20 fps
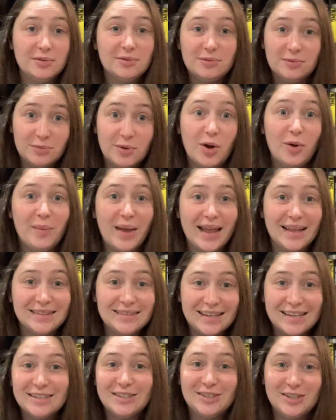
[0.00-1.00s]
romance
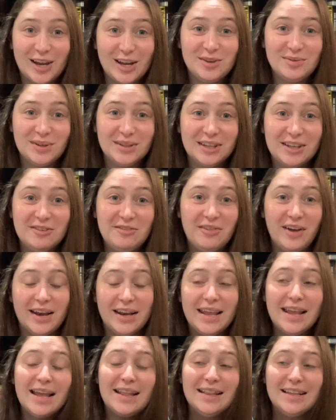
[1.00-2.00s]
is genuinely
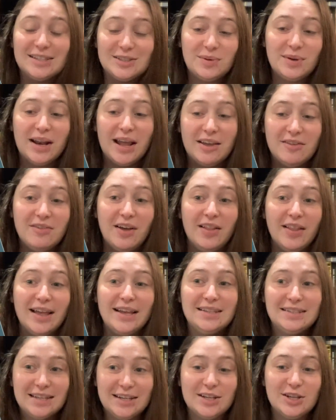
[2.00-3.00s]
funny, and this one I felt
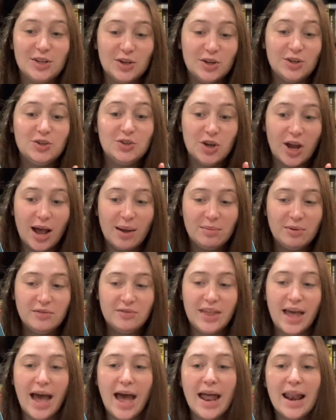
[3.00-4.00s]
like did a good job of
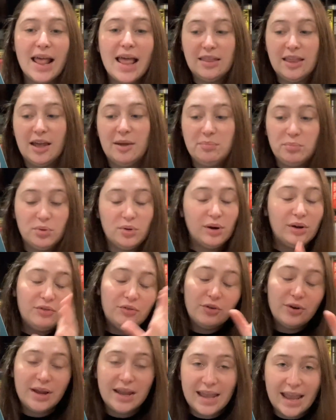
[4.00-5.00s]
that. The
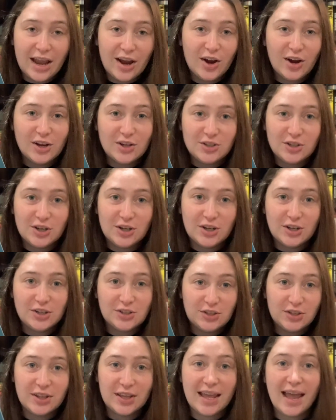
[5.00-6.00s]
periphery characters
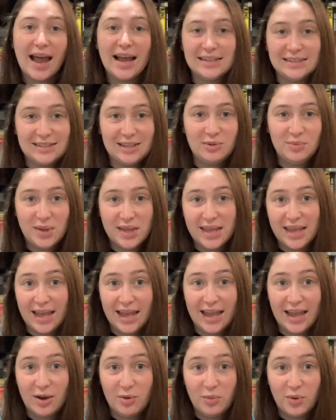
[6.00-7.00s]
or the cast that we
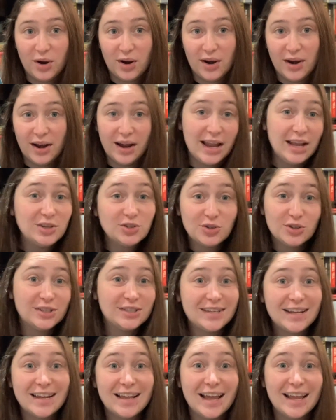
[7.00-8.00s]
get were
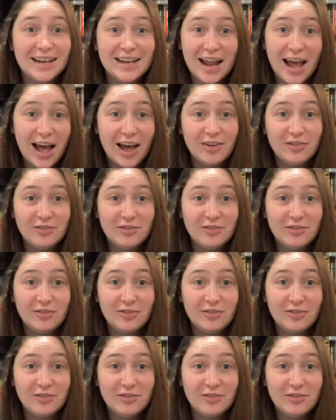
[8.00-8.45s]
interesting enough.